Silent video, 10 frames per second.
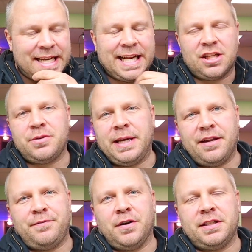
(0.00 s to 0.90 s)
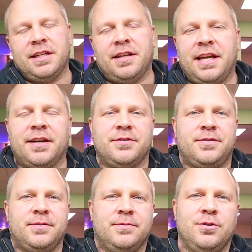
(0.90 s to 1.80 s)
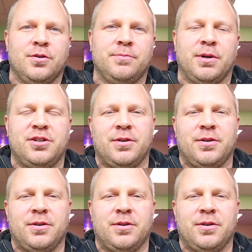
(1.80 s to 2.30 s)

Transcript: And actually, we had fun the other day. I was doing a bunch